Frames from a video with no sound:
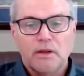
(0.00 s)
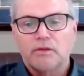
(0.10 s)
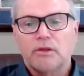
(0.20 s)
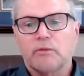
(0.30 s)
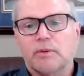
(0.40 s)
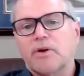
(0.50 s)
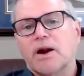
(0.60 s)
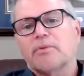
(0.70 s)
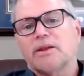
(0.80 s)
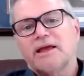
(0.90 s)
that we're
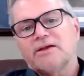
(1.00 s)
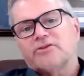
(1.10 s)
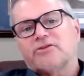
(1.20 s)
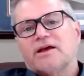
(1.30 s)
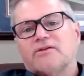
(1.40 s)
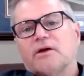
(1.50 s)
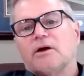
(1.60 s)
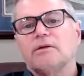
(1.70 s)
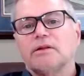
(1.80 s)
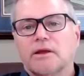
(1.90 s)
properly exercising
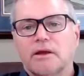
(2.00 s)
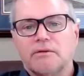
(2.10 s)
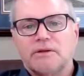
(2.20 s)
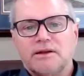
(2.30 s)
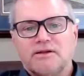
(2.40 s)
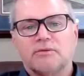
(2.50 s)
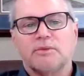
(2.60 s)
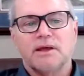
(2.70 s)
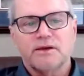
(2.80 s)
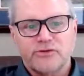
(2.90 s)
all of the code that needs to
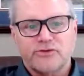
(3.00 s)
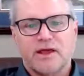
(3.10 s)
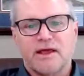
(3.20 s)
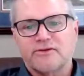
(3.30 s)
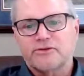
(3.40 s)
be exercised